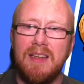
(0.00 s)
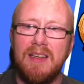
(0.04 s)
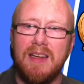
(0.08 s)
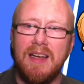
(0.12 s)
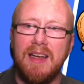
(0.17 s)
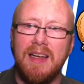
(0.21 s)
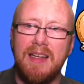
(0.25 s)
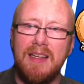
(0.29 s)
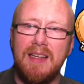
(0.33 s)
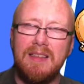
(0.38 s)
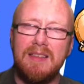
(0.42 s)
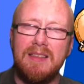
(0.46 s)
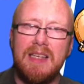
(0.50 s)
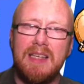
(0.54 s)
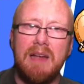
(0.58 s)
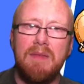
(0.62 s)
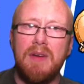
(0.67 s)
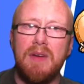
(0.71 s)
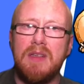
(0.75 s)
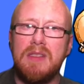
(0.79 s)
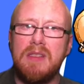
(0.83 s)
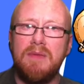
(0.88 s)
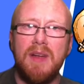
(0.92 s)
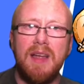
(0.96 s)
and
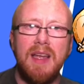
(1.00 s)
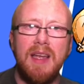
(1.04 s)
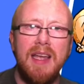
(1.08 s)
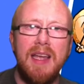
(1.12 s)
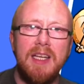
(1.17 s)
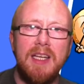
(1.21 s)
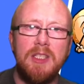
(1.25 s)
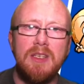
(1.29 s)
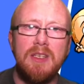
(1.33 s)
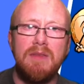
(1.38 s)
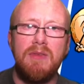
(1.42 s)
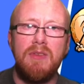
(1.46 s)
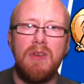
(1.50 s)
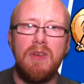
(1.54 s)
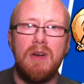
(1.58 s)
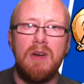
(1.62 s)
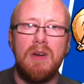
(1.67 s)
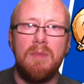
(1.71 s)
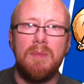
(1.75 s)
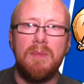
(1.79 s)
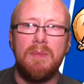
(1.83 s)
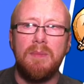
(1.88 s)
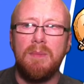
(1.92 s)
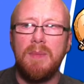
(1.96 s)
diversification
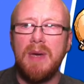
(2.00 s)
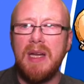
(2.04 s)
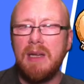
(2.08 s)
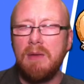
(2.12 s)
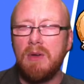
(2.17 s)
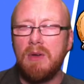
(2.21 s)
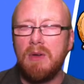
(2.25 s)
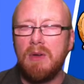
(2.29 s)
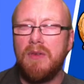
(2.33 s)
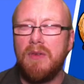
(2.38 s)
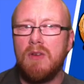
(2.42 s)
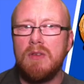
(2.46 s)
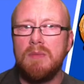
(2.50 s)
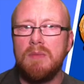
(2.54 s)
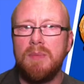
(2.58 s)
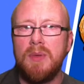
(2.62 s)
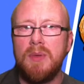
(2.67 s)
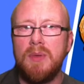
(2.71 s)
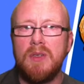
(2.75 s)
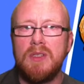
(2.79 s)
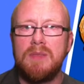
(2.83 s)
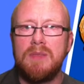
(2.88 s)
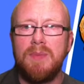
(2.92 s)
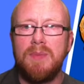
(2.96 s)
from manual forum
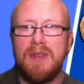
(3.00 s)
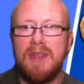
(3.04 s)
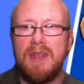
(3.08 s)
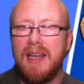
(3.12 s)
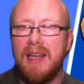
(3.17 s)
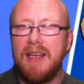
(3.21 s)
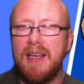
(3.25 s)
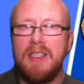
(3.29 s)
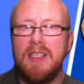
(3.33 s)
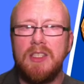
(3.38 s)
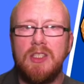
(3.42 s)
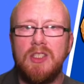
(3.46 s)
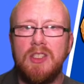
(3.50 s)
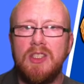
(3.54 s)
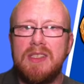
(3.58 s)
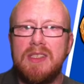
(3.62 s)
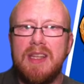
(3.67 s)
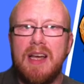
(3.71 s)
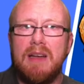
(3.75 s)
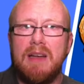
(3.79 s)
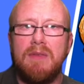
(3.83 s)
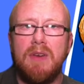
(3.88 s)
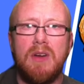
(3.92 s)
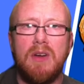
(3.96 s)
posts, but then I adjust
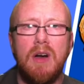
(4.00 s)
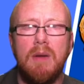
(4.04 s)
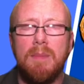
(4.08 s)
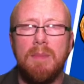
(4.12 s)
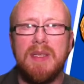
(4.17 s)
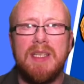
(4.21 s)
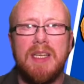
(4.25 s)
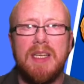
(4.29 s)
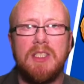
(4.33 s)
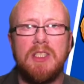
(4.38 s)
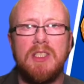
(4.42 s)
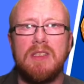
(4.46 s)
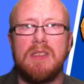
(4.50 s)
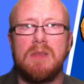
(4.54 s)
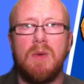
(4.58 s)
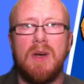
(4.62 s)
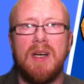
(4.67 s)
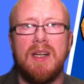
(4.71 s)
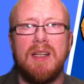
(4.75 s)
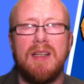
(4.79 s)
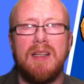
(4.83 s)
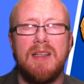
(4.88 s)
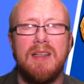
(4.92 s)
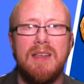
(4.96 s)
that for competition as
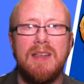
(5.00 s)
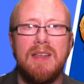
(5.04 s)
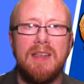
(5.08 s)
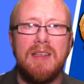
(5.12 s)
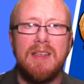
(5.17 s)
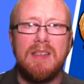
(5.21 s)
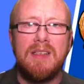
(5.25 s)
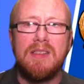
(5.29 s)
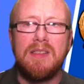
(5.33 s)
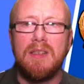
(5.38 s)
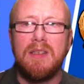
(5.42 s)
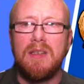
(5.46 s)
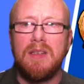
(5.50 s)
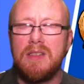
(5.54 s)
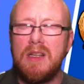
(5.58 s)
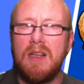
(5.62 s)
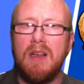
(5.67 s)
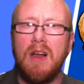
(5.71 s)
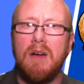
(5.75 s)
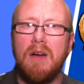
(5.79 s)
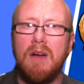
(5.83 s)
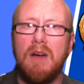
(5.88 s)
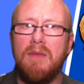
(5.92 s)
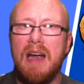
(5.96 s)
well. So there's a lot
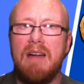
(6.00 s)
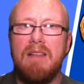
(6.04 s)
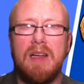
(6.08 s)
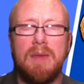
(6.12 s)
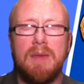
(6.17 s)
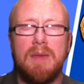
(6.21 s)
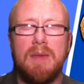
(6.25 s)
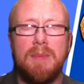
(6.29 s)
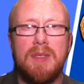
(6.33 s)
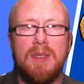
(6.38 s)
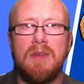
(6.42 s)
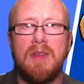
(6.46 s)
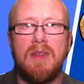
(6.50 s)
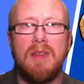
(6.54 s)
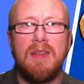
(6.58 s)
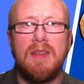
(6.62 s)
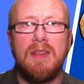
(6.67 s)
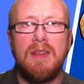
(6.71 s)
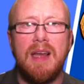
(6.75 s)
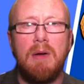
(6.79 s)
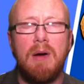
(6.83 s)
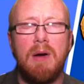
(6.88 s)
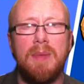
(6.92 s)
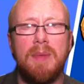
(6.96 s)
of variables
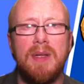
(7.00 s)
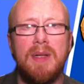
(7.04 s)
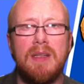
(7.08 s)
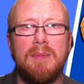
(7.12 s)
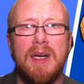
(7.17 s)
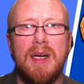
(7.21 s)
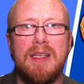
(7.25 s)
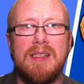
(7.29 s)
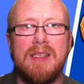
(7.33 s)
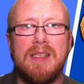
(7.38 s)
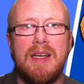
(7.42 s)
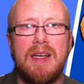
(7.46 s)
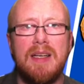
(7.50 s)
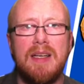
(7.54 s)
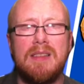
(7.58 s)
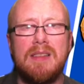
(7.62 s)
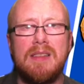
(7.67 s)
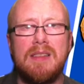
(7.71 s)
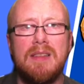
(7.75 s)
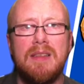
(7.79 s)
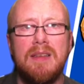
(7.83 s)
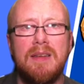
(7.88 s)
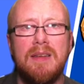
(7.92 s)
how I build my sites.